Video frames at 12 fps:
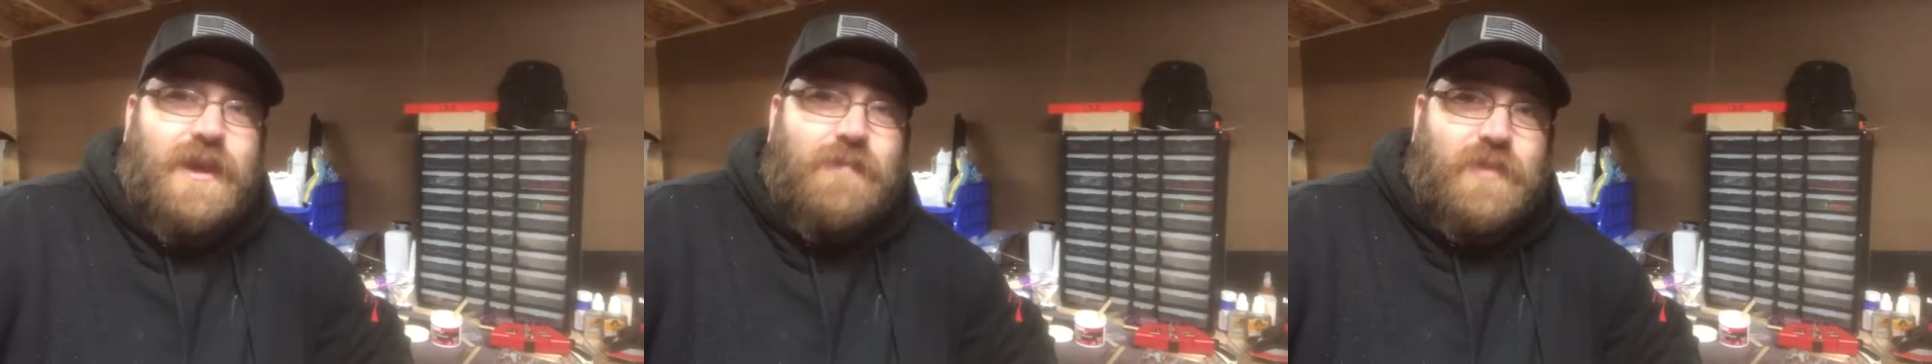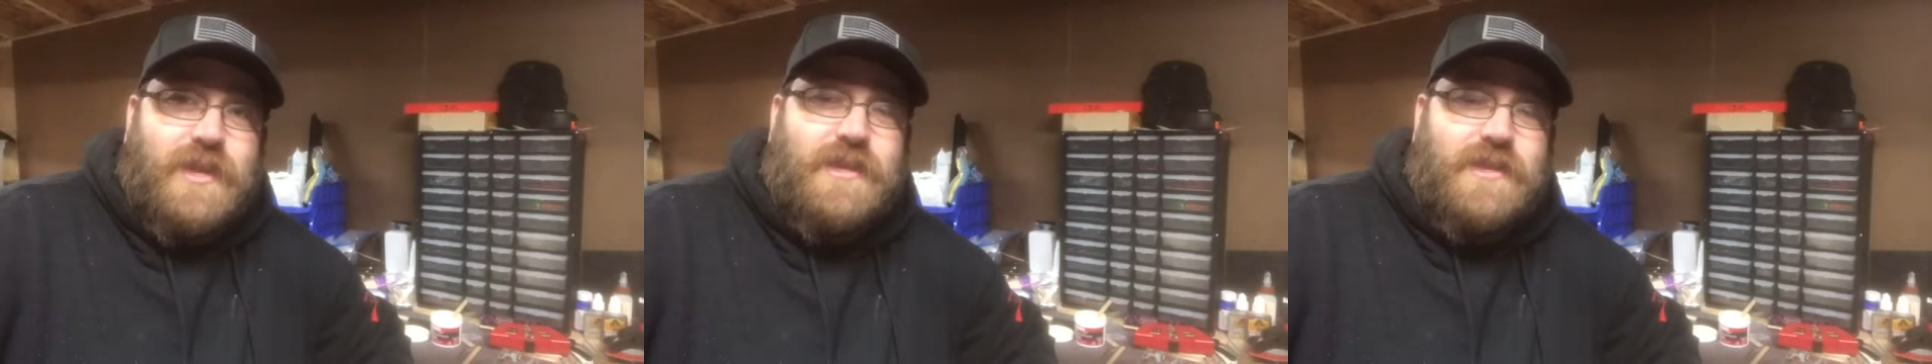
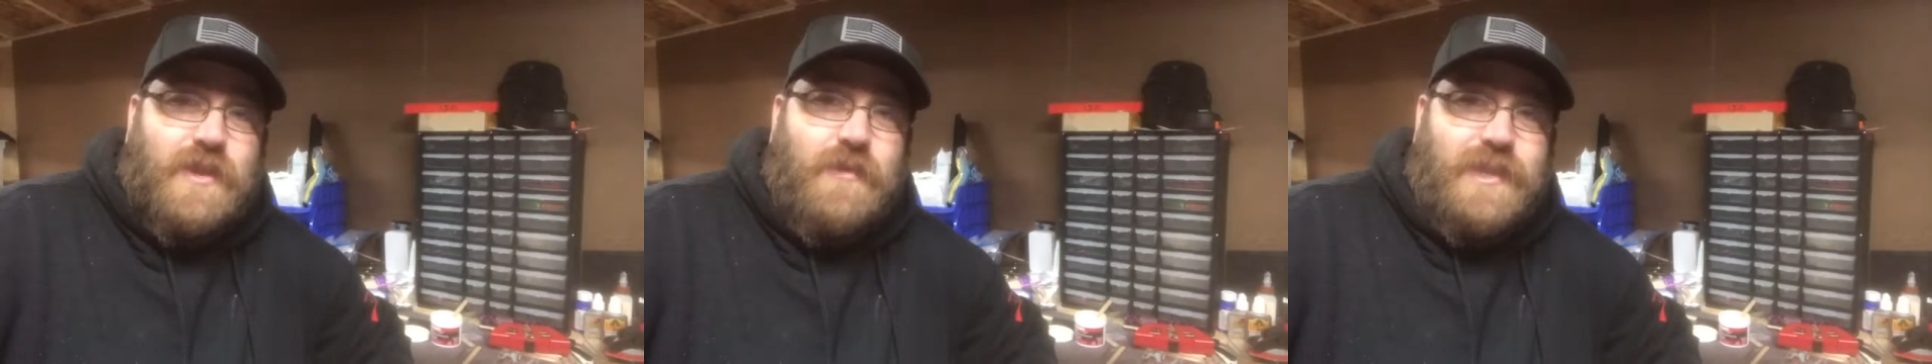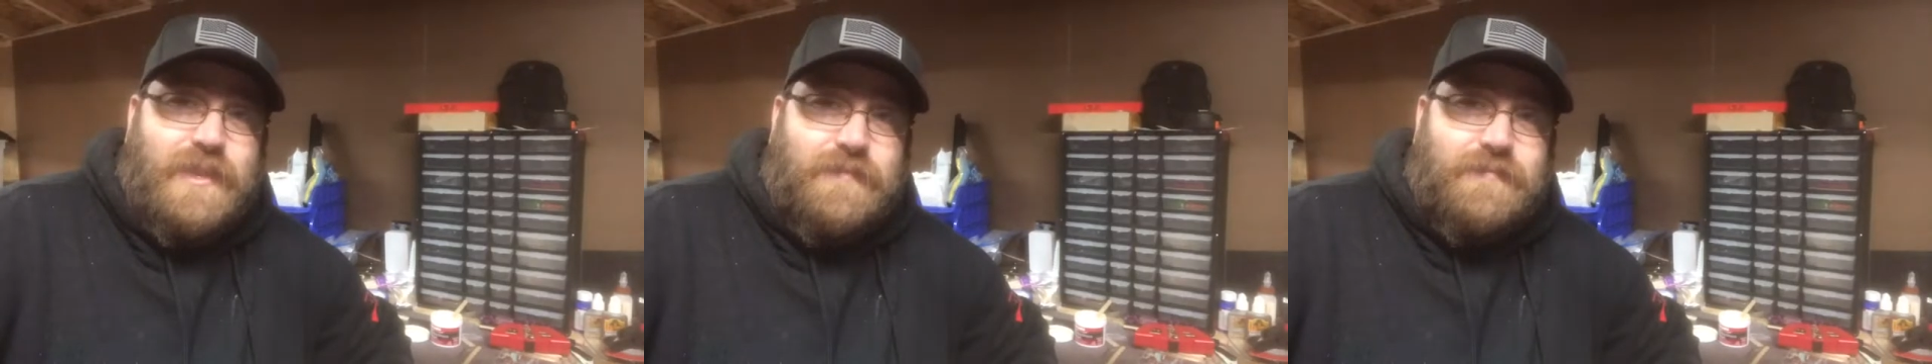I'm ready to go
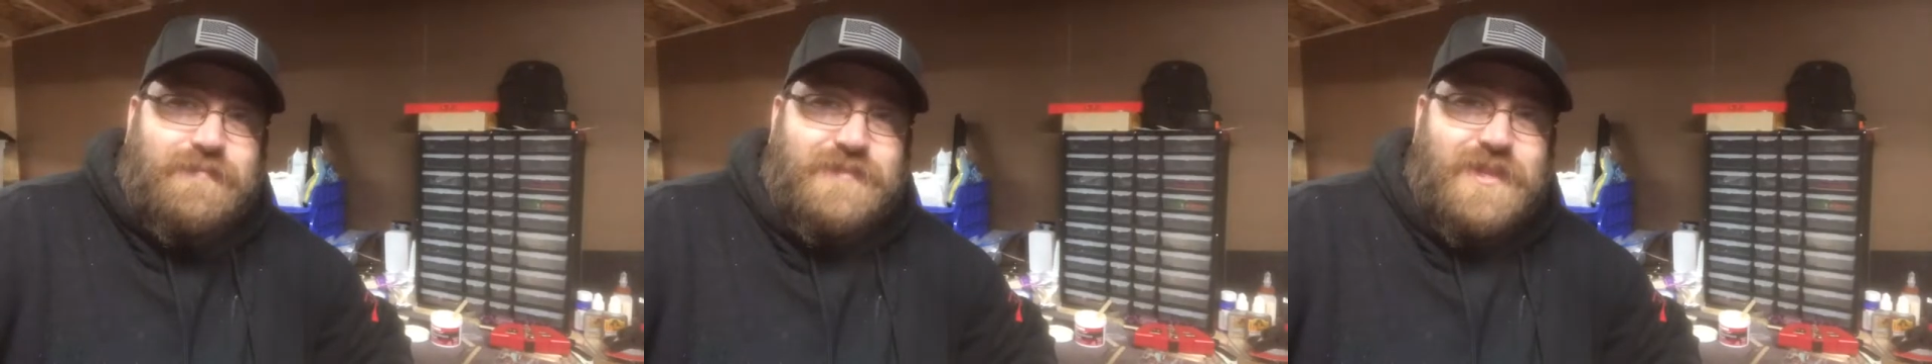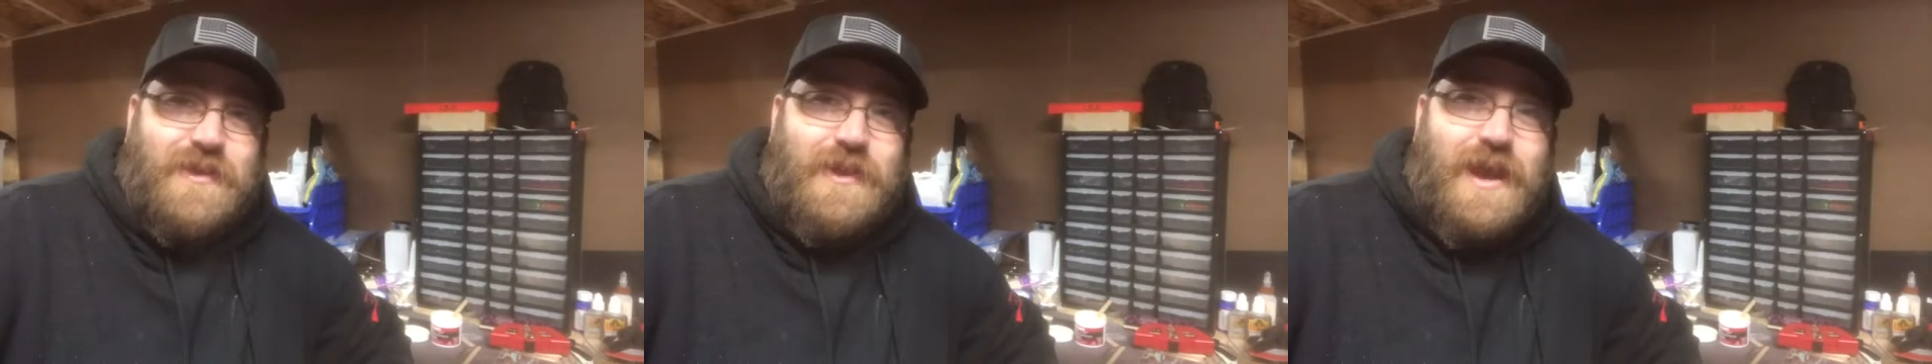in.
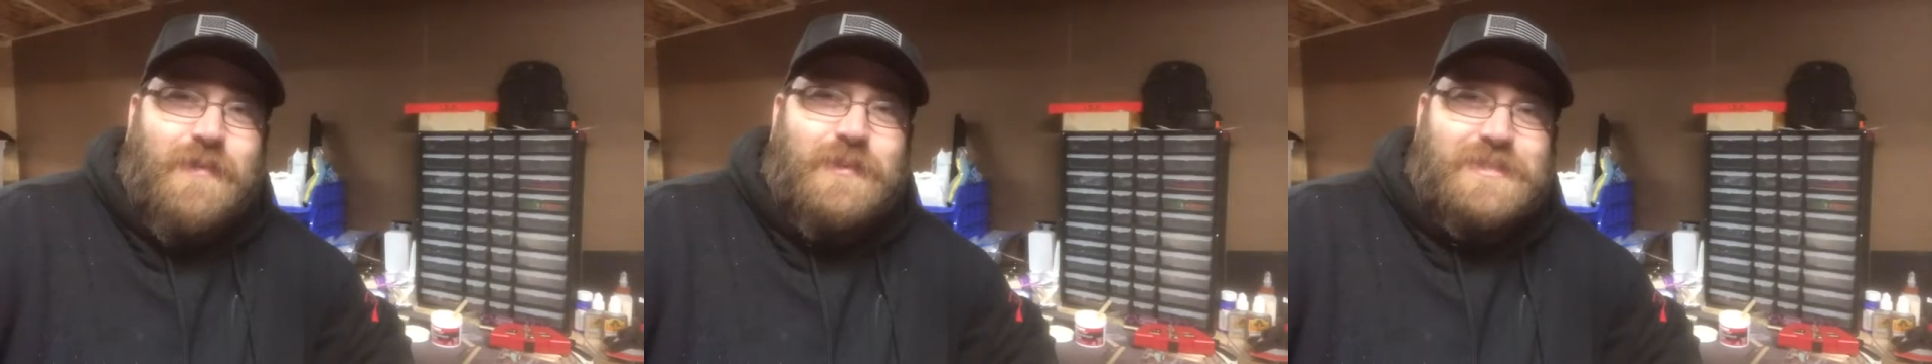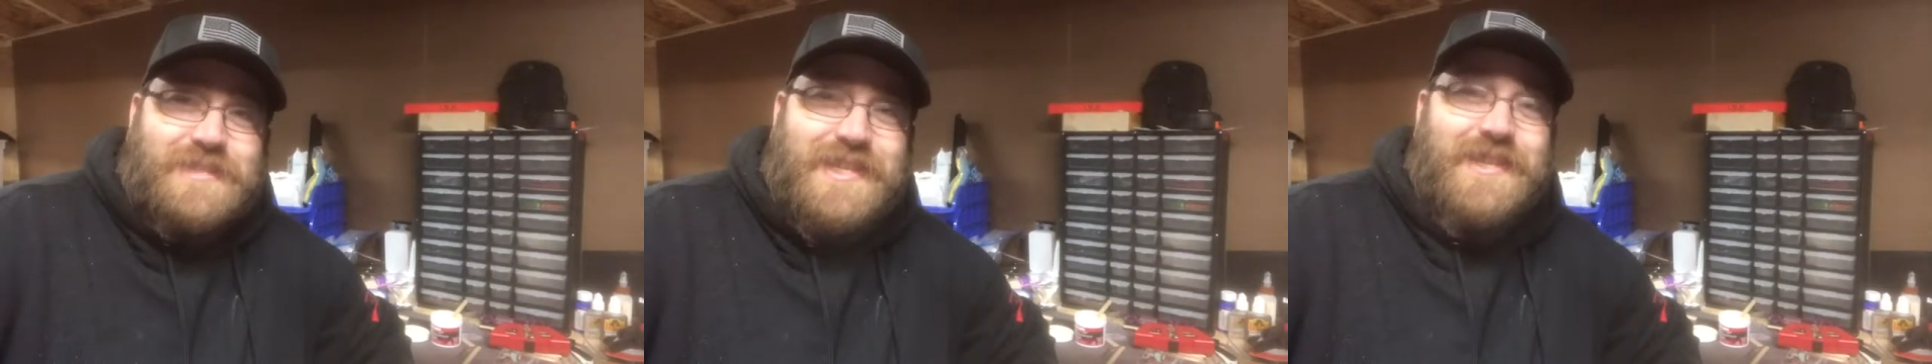So I
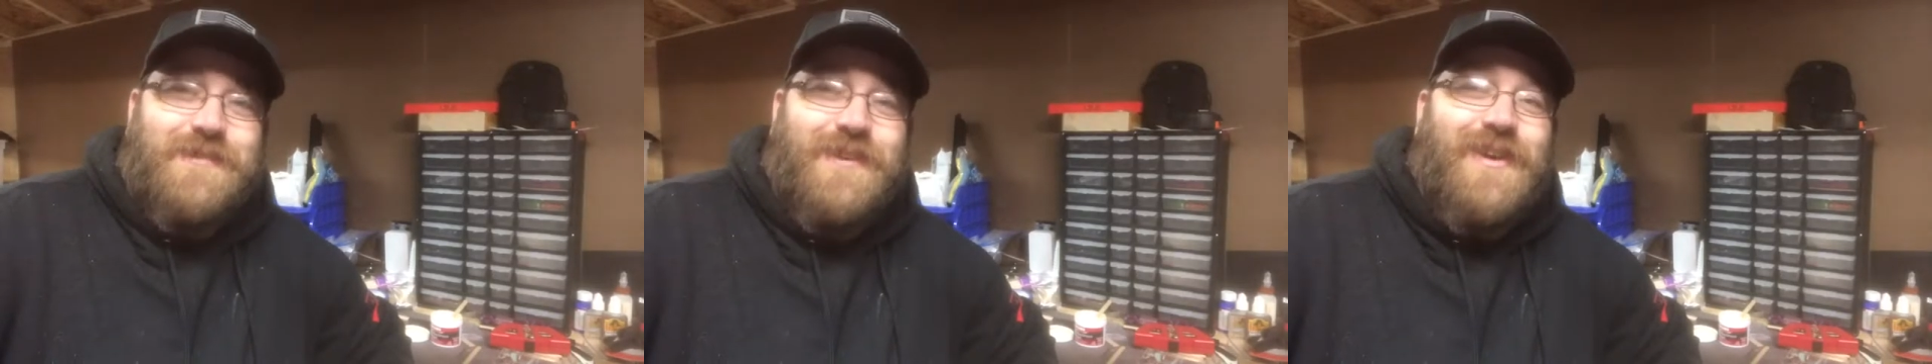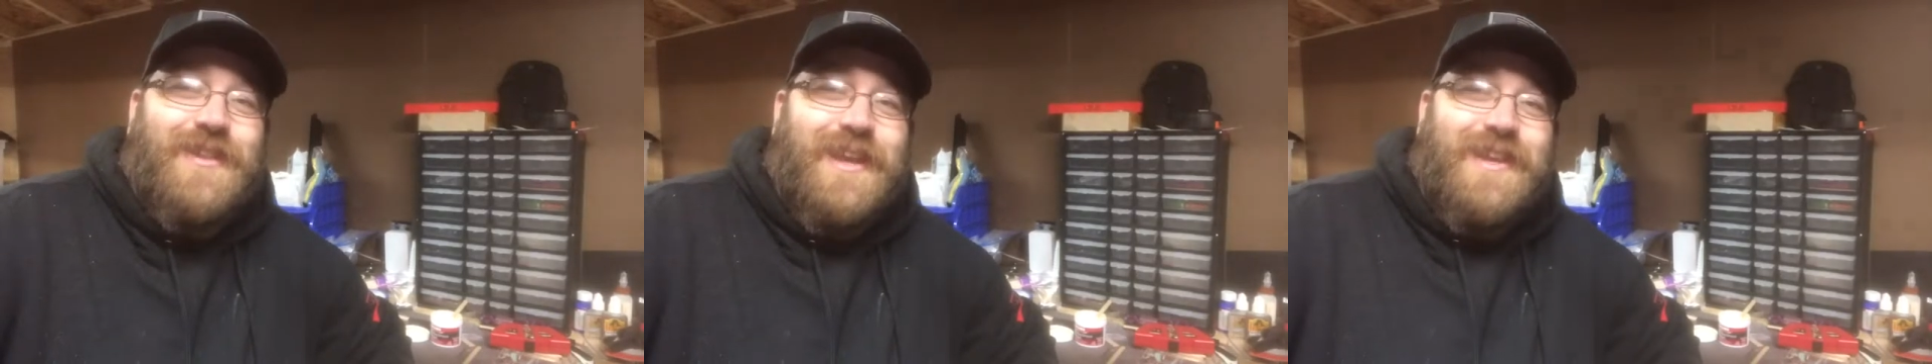will see you
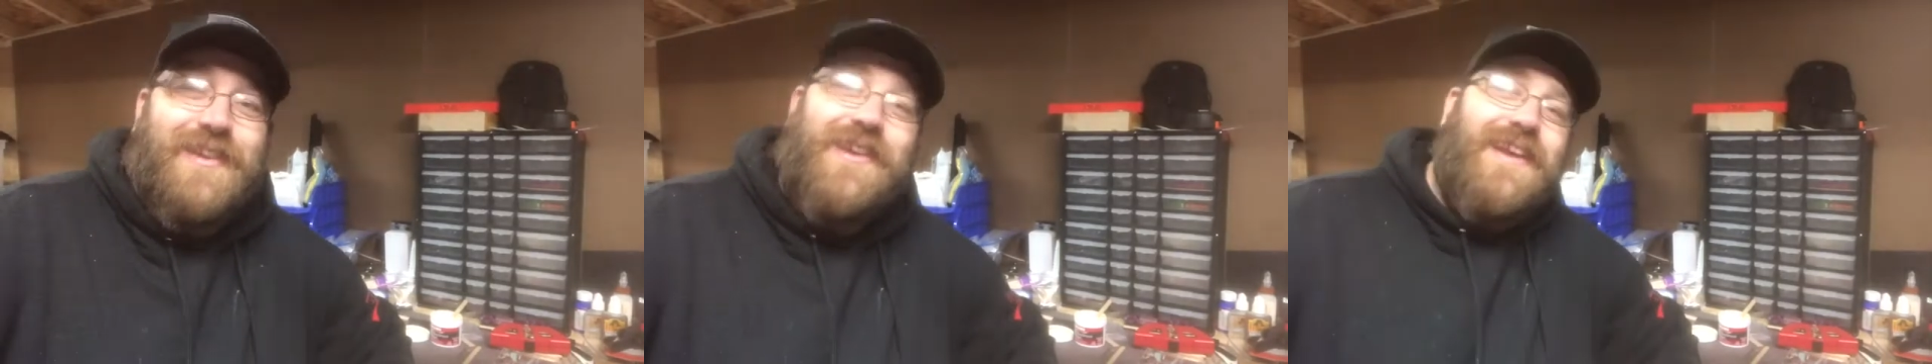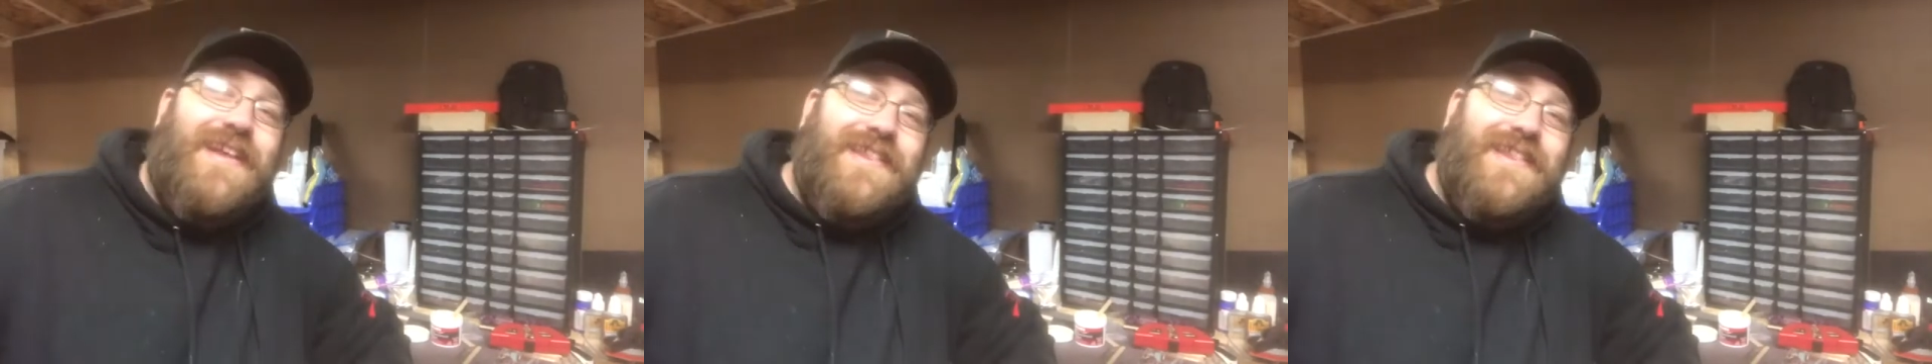all later.